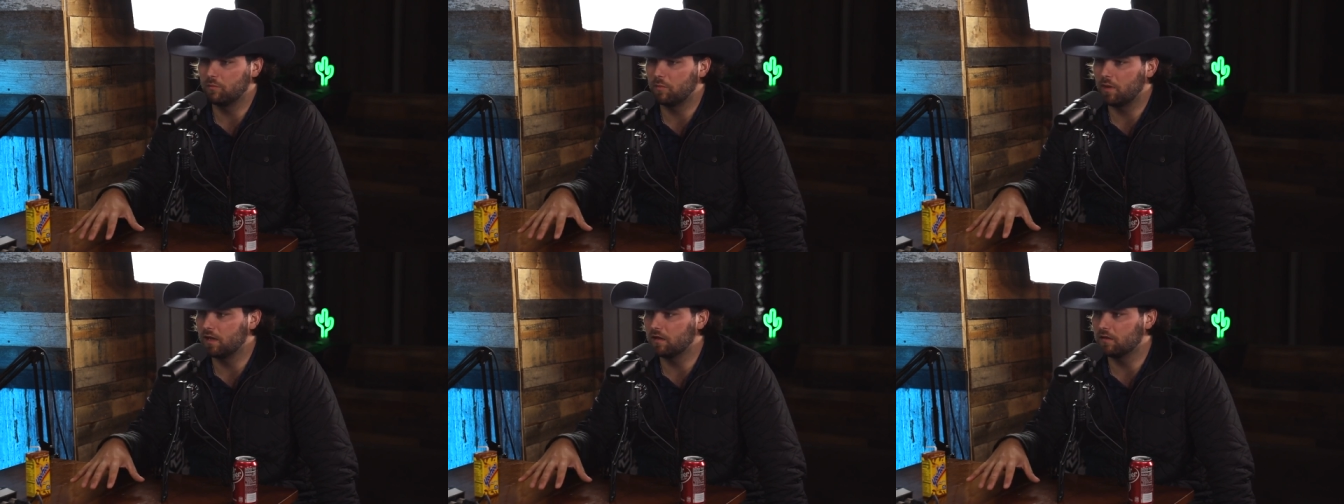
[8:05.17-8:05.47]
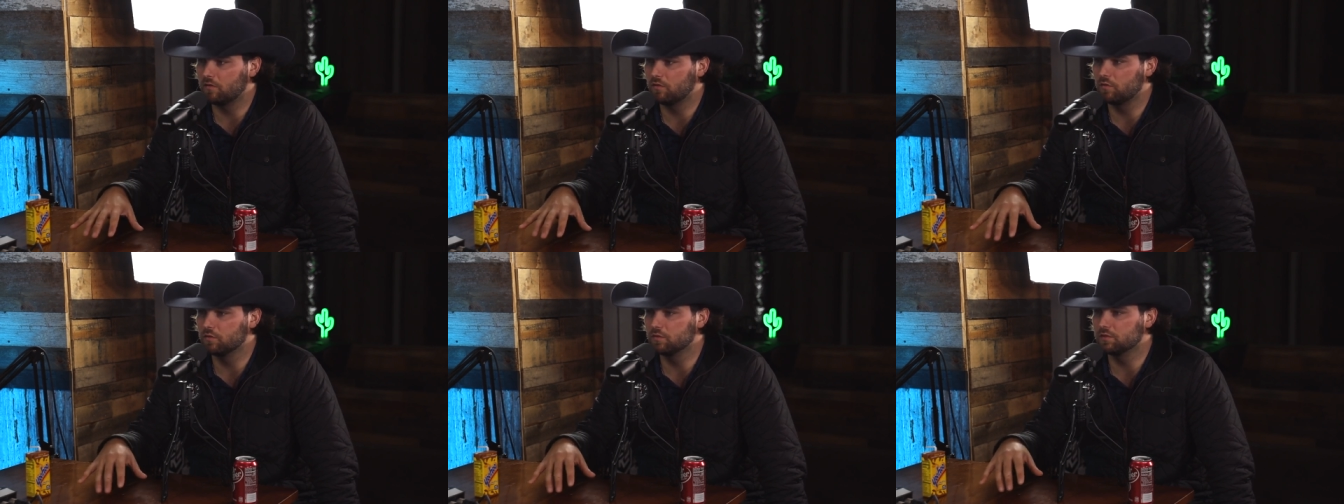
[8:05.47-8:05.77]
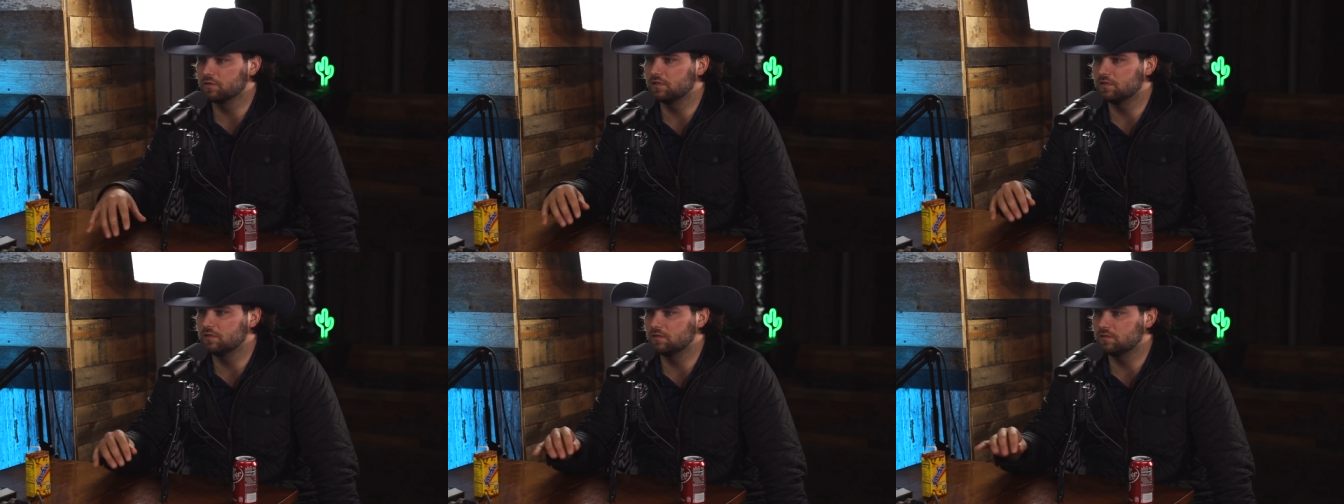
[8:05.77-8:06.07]
back of
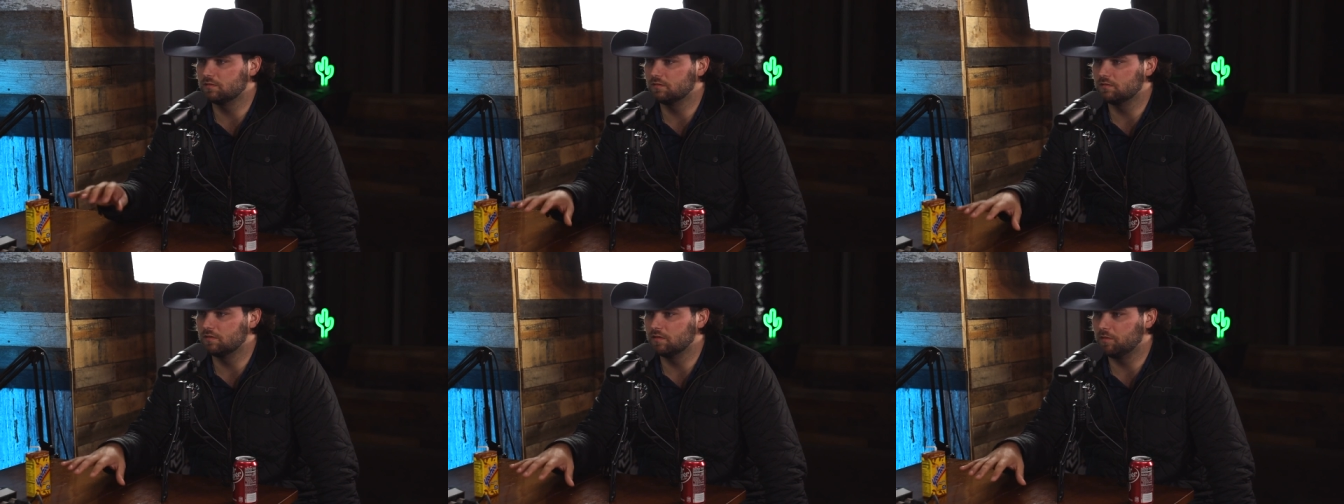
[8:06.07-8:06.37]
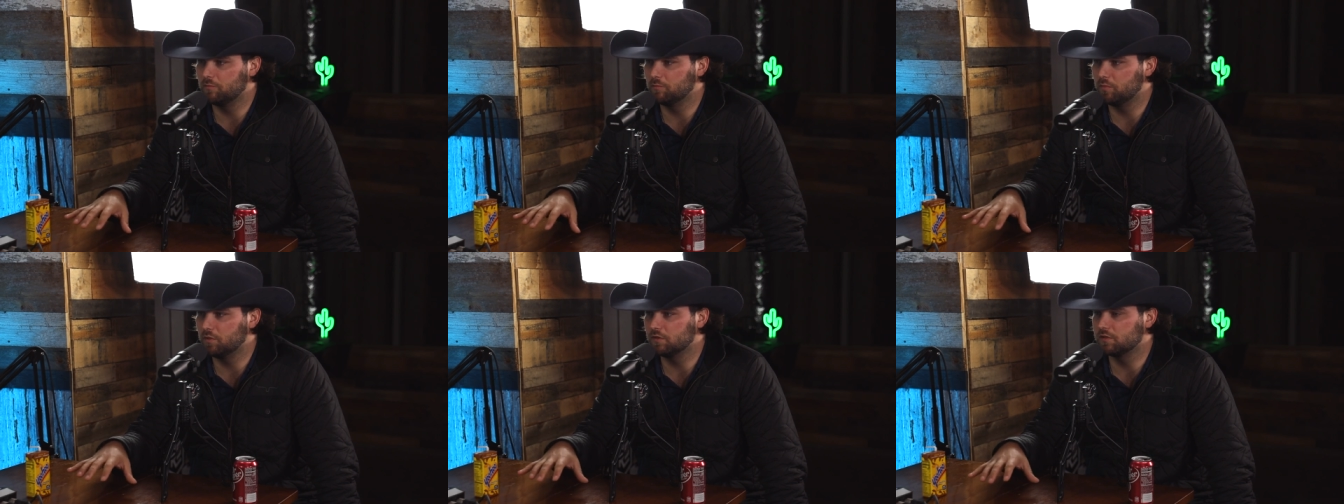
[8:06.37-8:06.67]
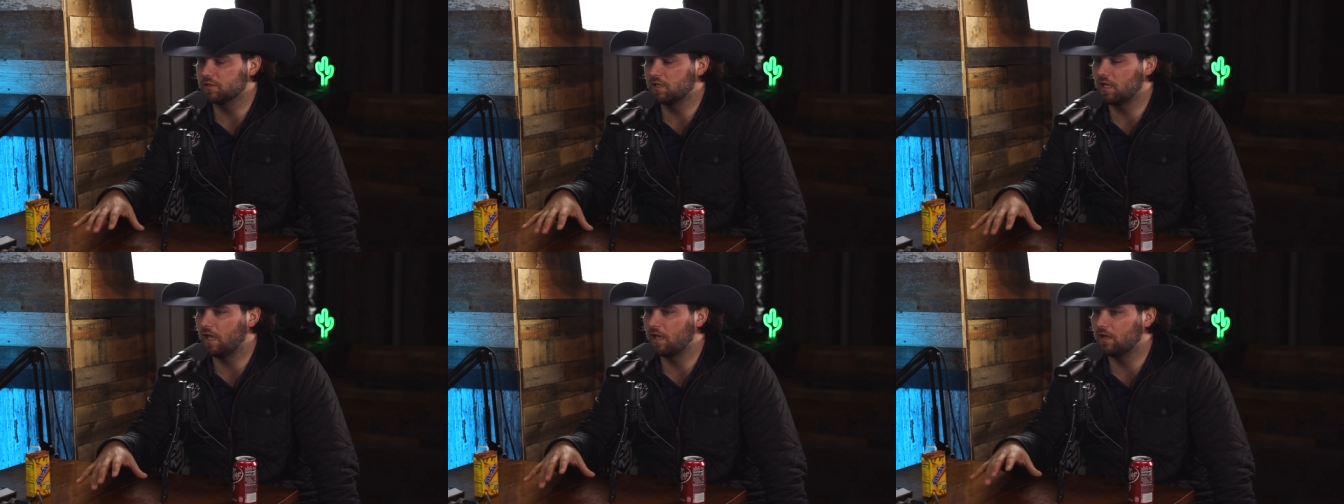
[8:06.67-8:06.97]
horses and and
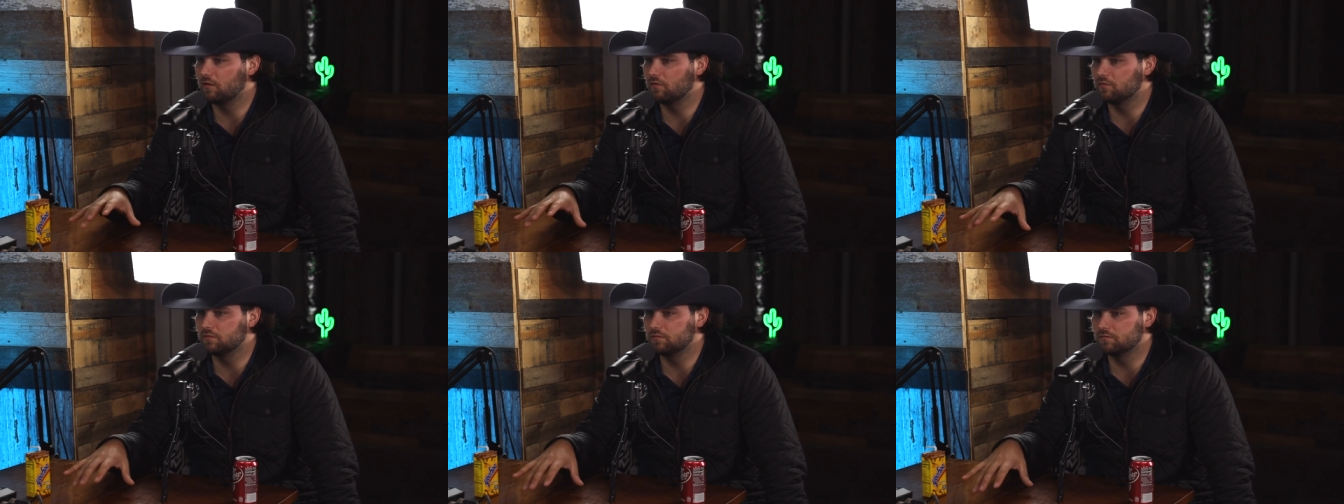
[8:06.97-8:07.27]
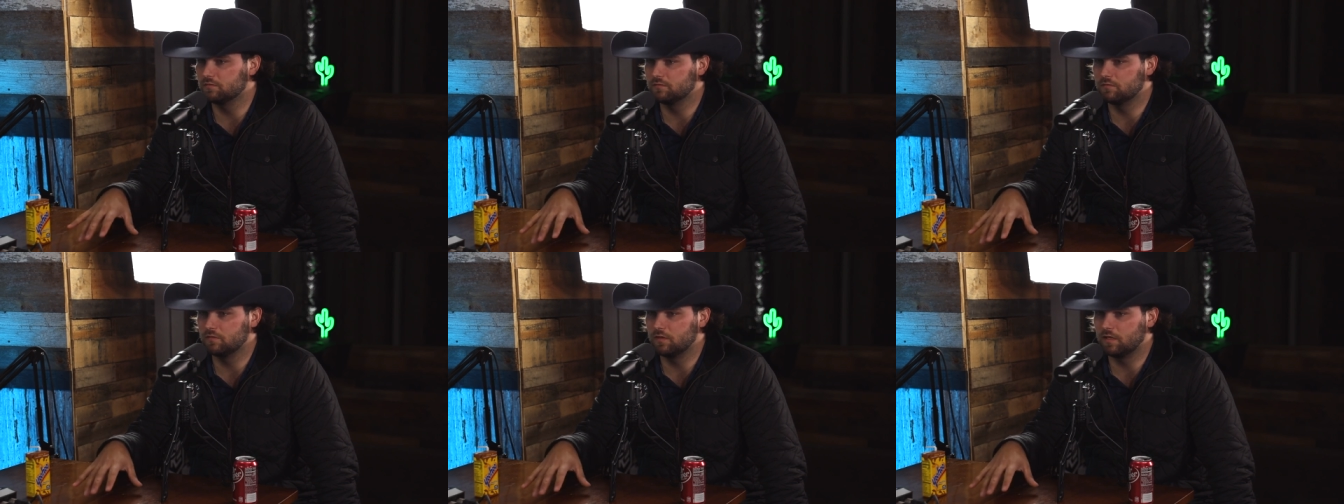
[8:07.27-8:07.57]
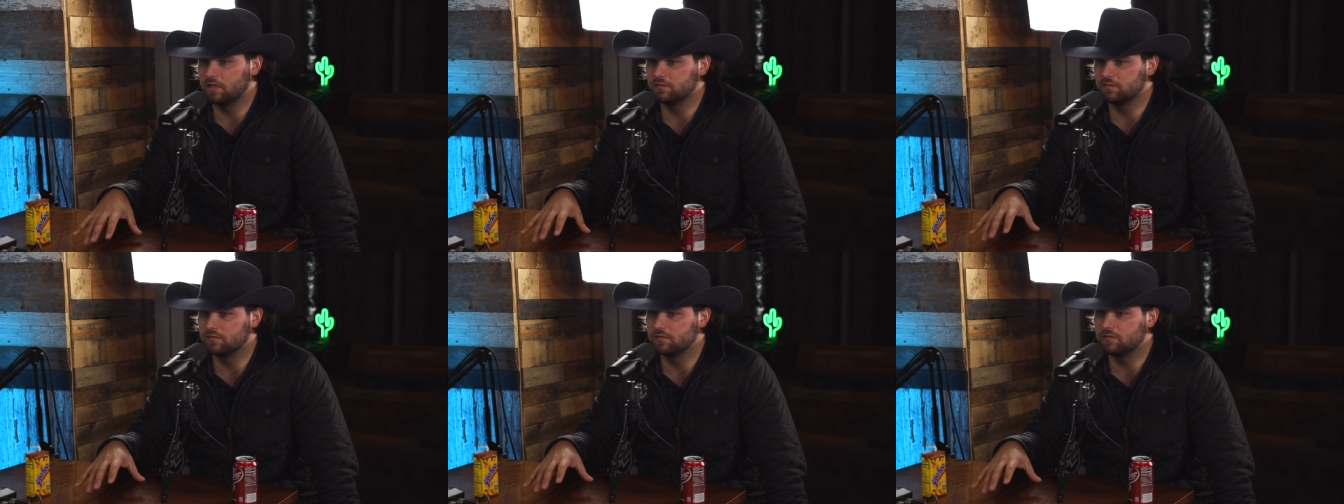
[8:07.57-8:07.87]
pushed cattle and
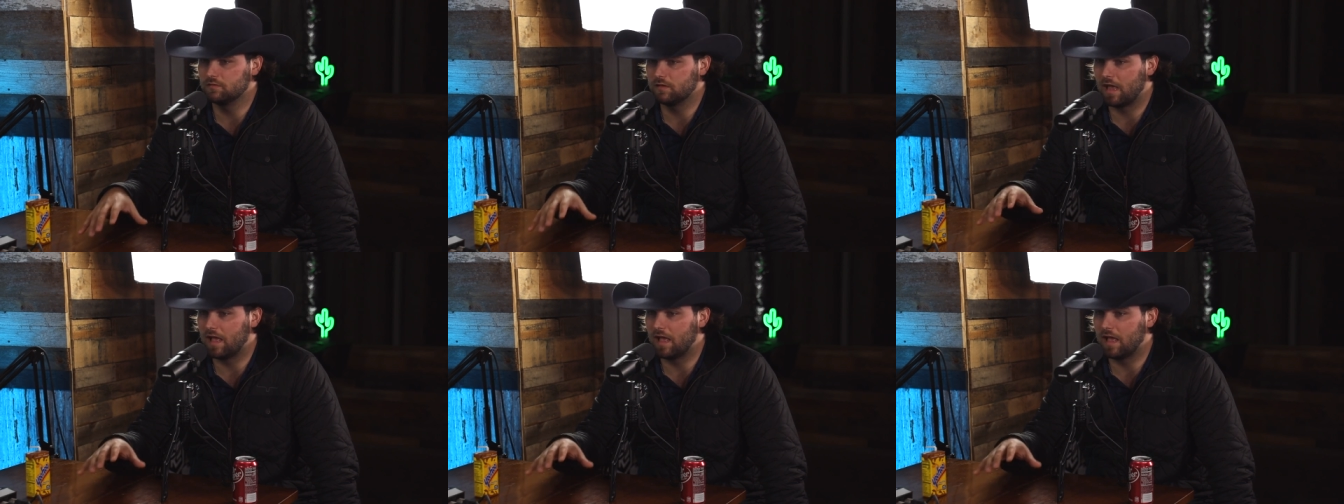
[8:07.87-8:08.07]
and.